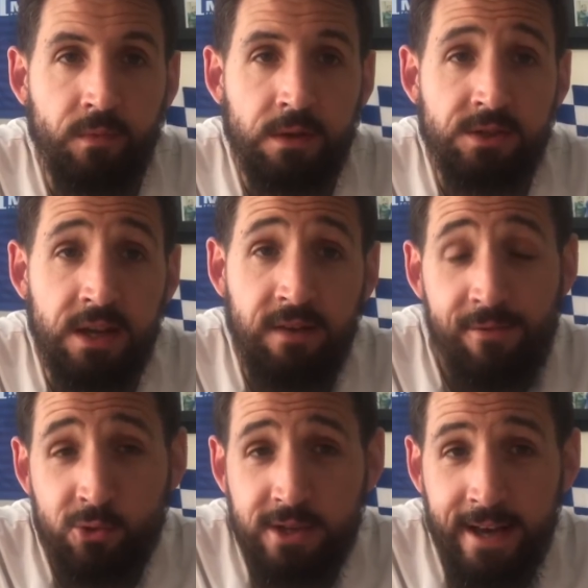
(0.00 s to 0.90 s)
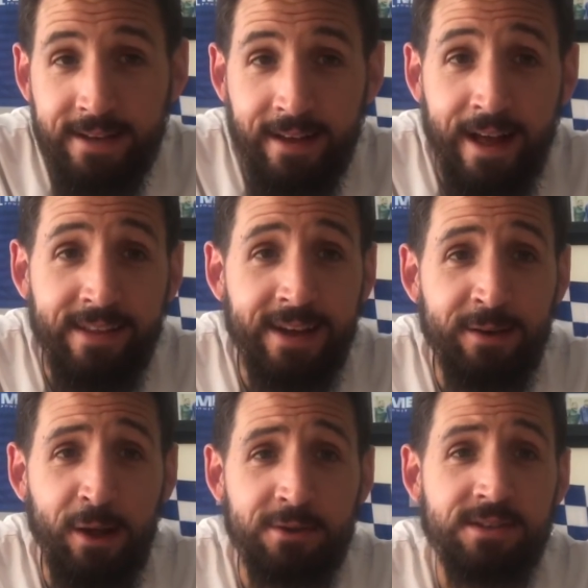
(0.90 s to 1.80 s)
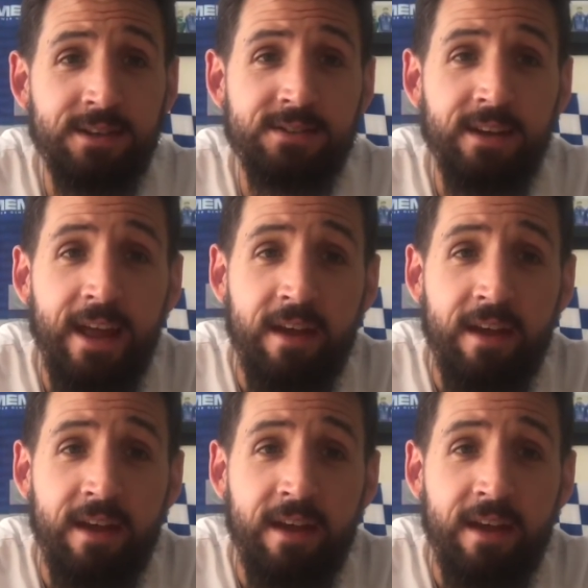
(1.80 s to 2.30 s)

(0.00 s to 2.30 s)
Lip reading: Steve Lovell said at the end of last season,